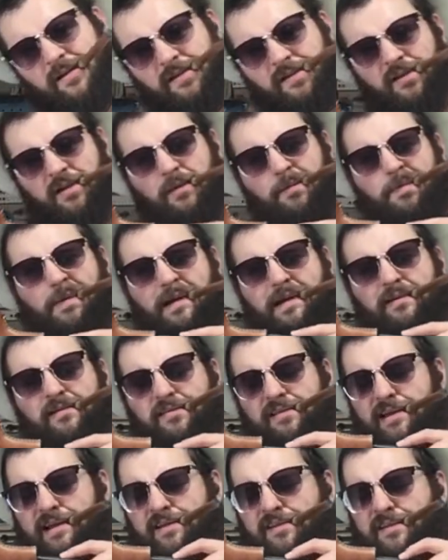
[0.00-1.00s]
So pick
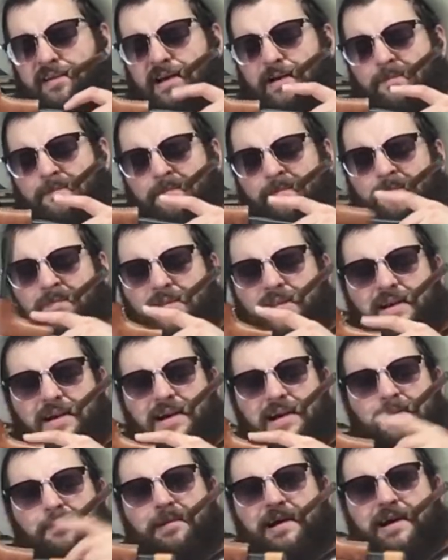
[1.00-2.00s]
yourselves up
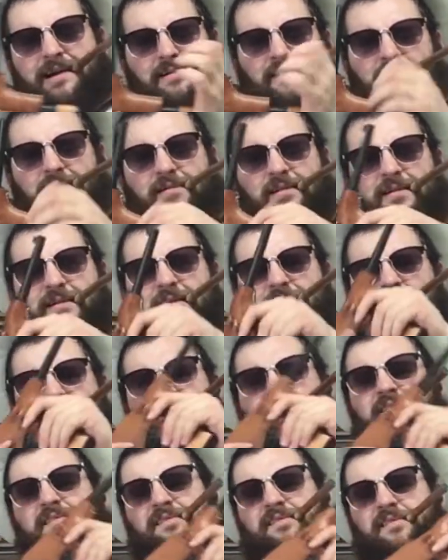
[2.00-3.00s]
a Mauser
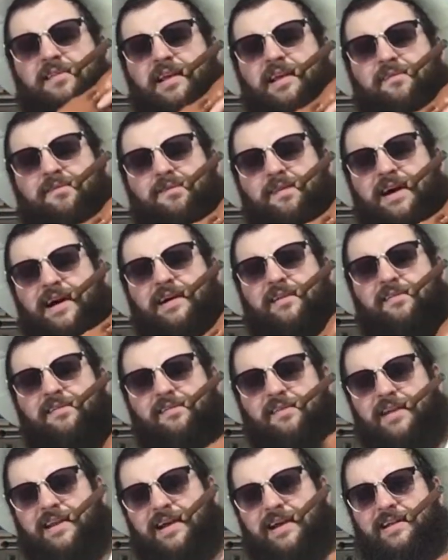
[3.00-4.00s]
Select Fire
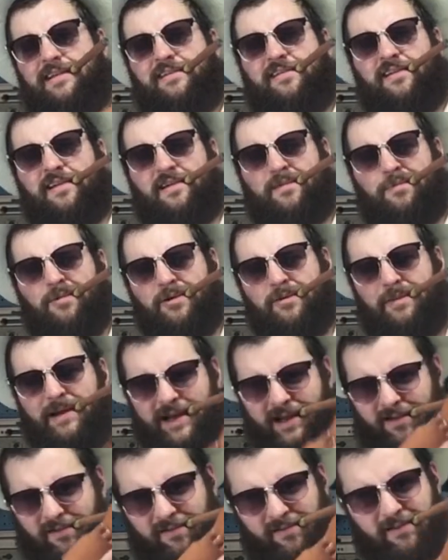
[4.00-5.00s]
C96 broom
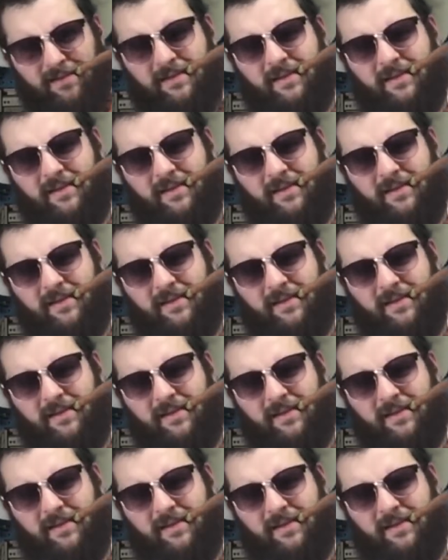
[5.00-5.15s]
handle.